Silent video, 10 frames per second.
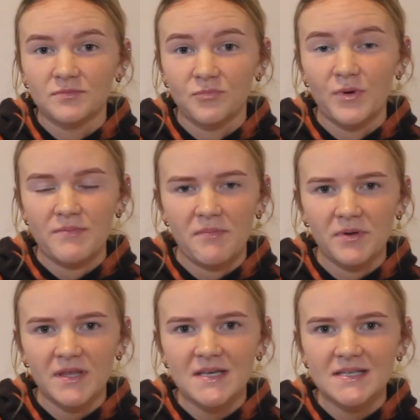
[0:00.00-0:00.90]
Remember
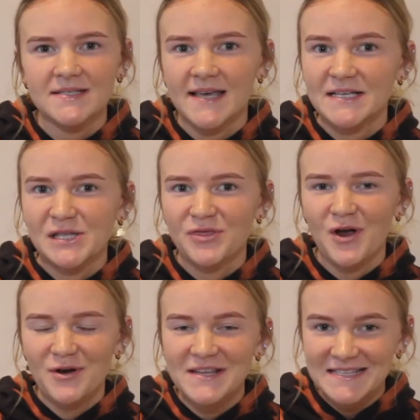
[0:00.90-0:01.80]
this, it takes
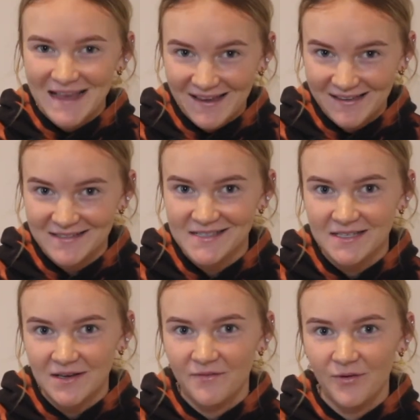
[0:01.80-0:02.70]
30
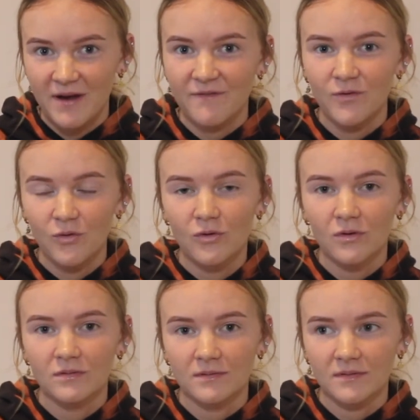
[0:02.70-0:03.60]
seconds for a full,